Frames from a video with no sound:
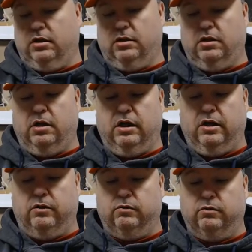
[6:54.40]

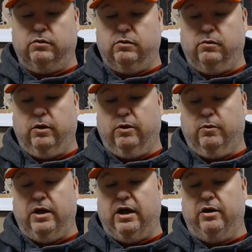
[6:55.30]
Oh, well,
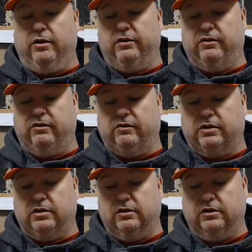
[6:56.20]
wow, this
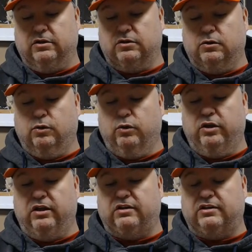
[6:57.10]
is cool.
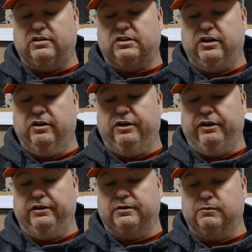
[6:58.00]
This
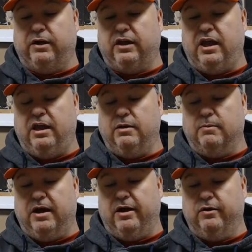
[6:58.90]
series, when it came
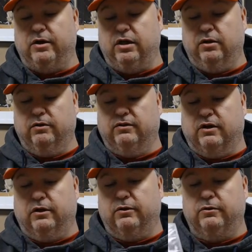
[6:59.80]
out,
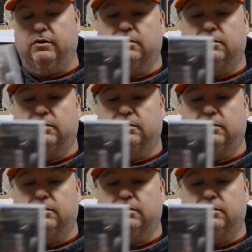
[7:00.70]
Killzone,